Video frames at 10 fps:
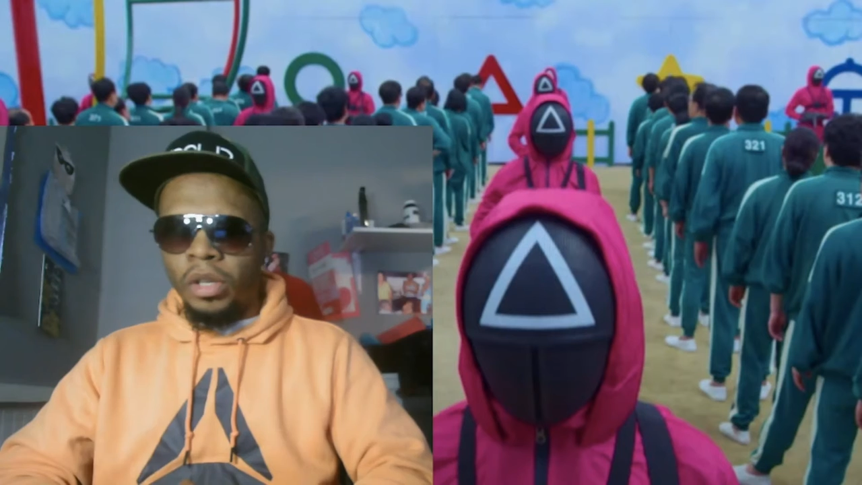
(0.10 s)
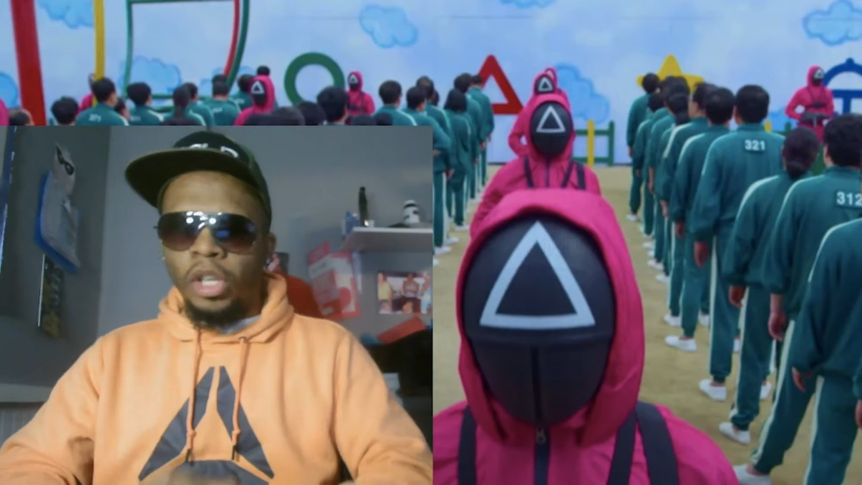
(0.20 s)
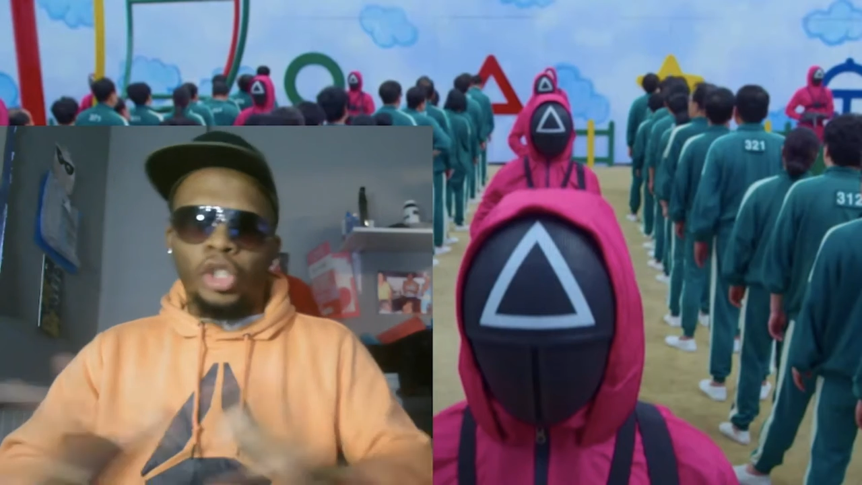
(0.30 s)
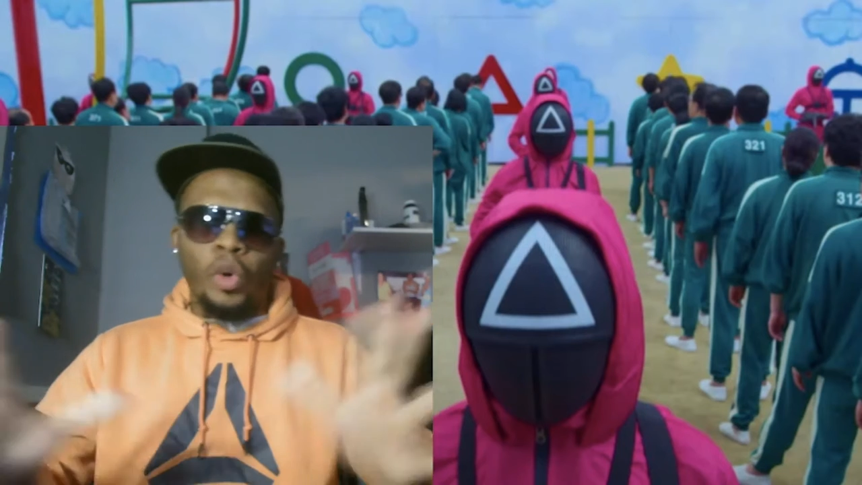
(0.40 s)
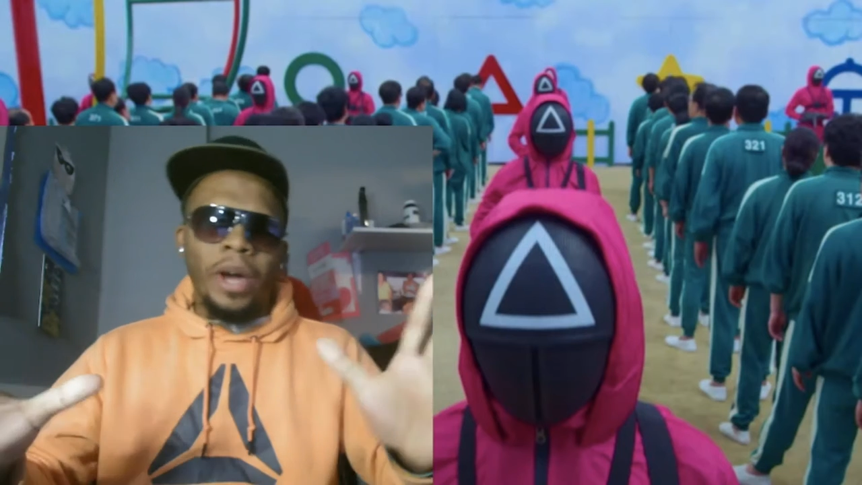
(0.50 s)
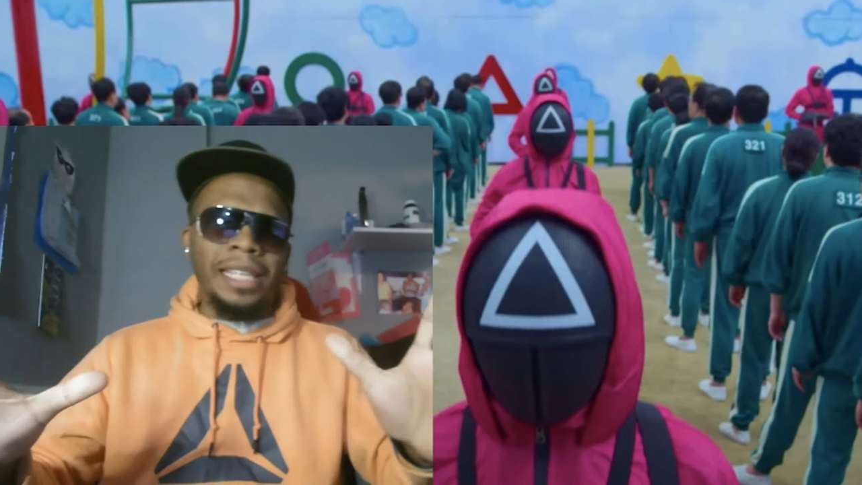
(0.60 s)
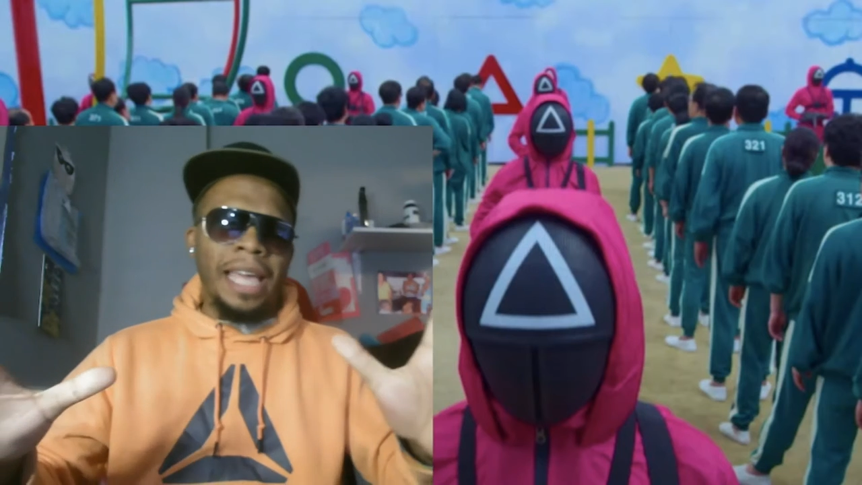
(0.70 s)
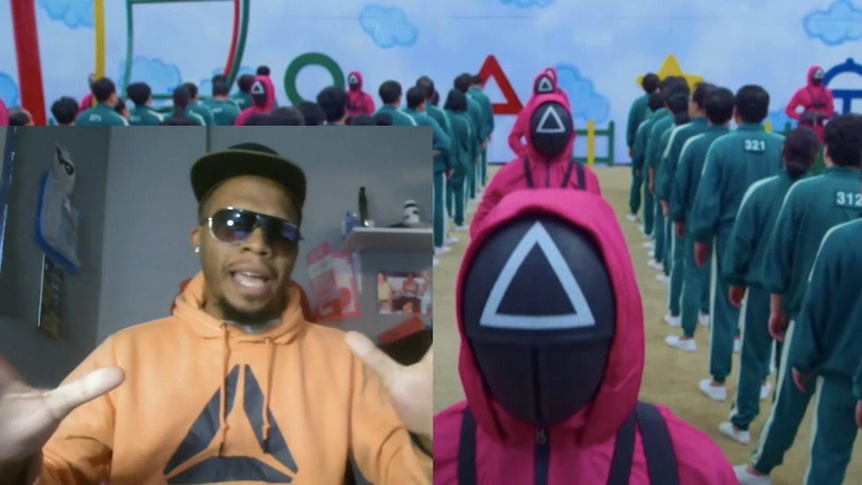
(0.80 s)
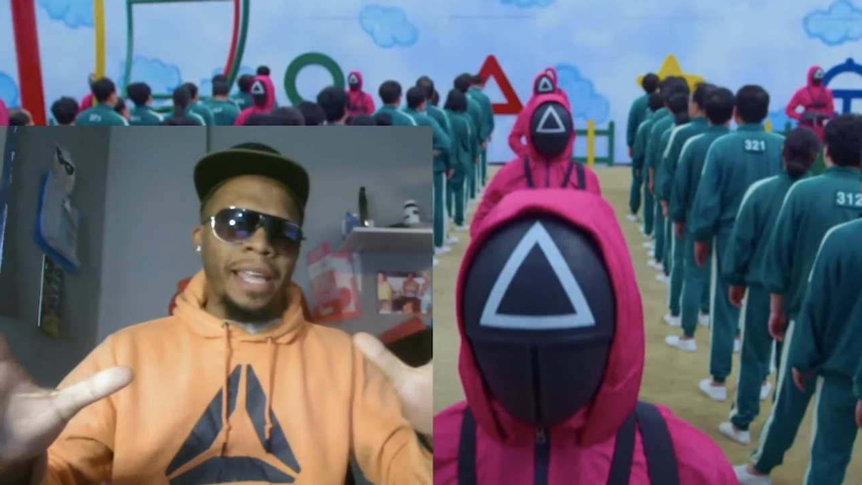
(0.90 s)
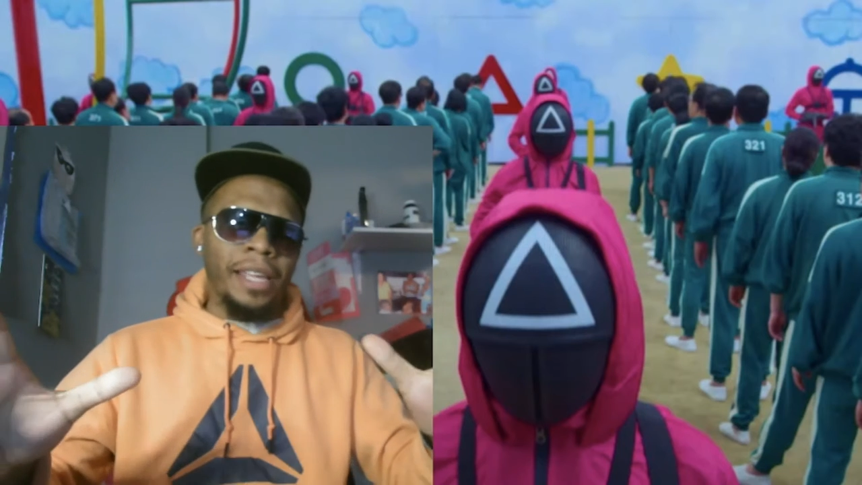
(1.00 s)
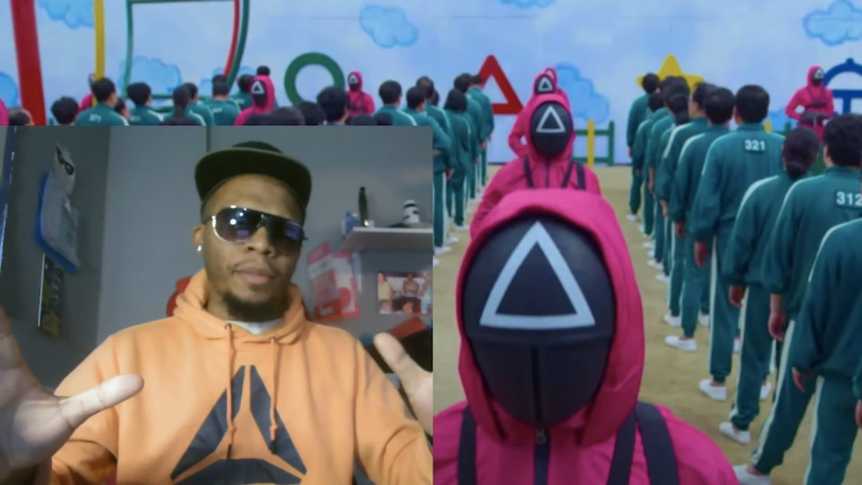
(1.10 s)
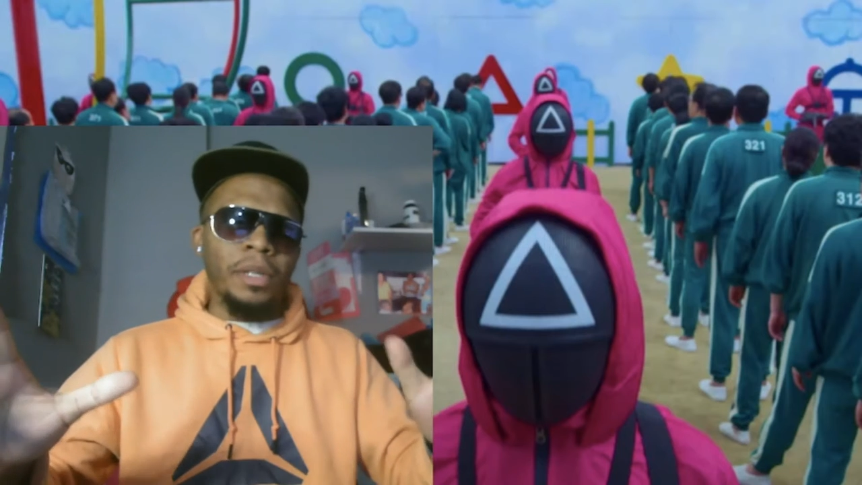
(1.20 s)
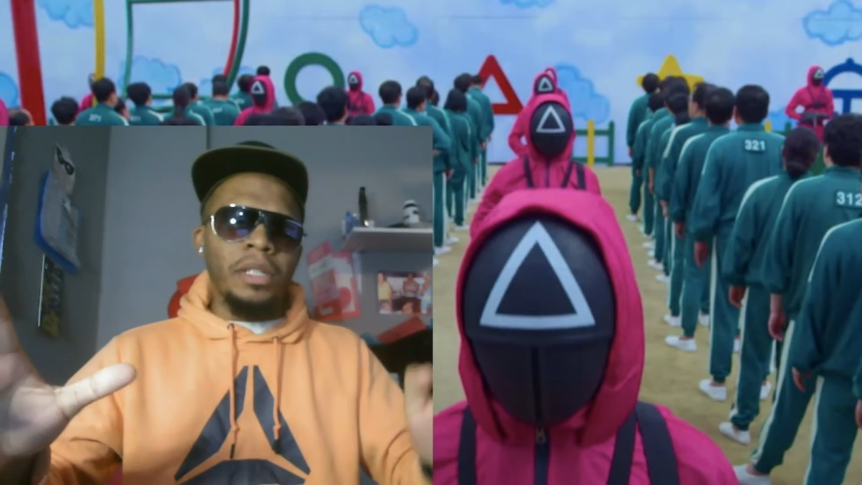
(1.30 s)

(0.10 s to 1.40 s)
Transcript: Squid Game